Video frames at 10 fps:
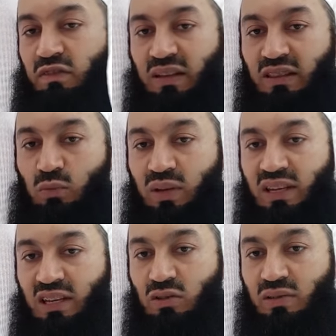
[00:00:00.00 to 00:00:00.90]
the fact that
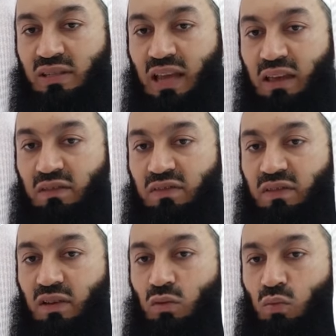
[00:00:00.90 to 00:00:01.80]
we need to
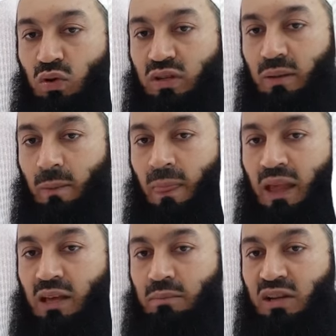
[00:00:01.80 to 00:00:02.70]
save water.
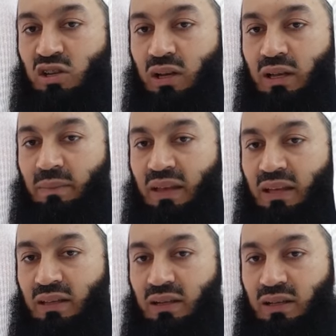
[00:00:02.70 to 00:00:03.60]
Mashallah.
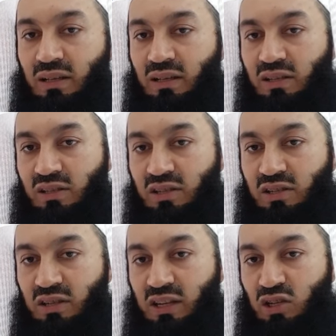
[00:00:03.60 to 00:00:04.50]

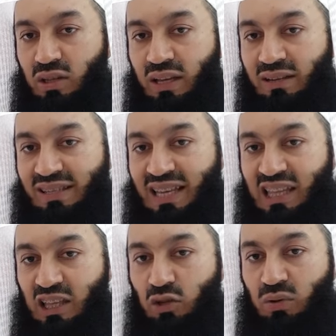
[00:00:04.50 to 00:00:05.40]
Sister Nish there is
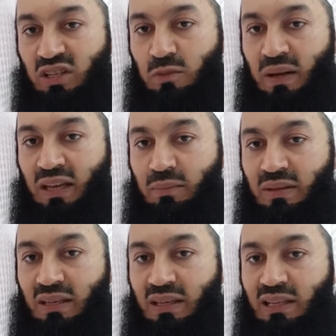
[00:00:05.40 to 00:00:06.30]
saying that you inspire
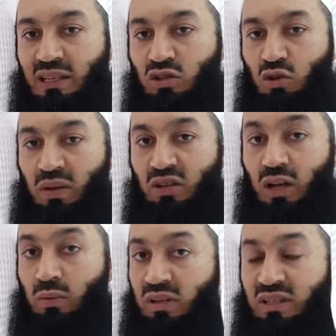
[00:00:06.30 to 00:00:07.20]
me so
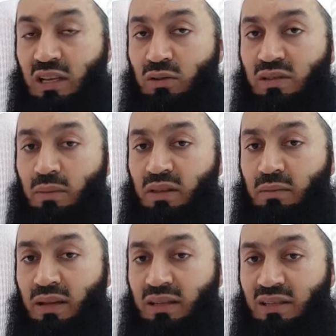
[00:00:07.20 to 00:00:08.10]
much. I want to tell you
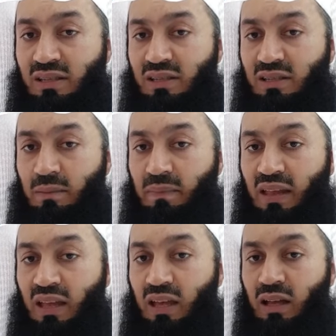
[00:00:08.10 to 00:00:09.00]
something, my dear sister.